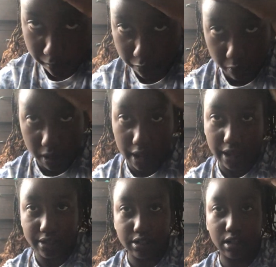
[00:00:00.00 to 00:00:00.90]

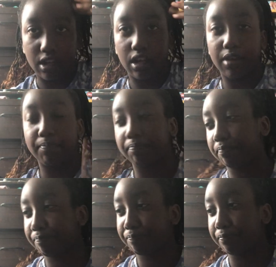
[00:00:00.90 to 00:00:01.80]
forehead um
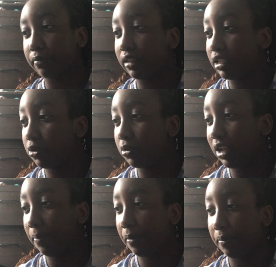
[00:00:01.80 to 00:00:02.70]
this also
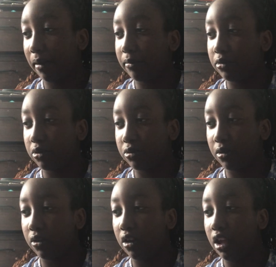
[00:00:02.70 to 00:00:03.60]
happened in primary school as
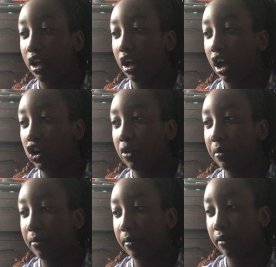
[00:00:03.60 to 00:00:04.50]
well I got
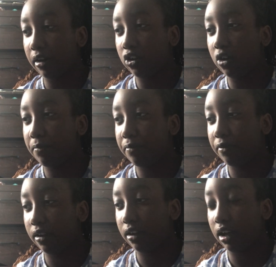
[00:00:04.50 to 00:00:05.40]
made about, I got
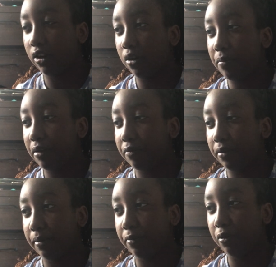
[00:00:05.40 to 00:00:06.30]
fun I got made fun
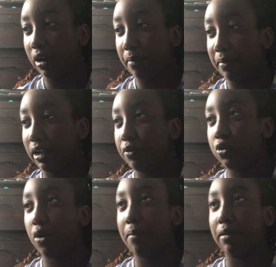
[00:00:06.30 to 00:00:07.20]
of my forehead but I never
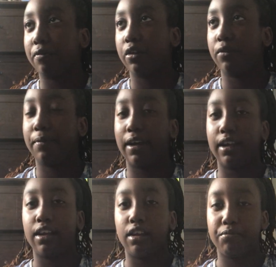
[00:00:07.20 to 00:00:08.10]
got made fun of my
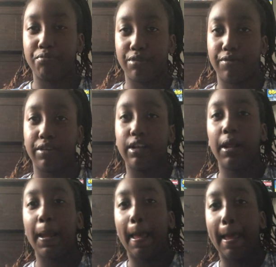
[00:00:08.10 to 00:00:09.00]
breathing
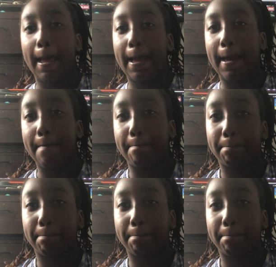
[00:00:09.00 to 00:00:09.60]
um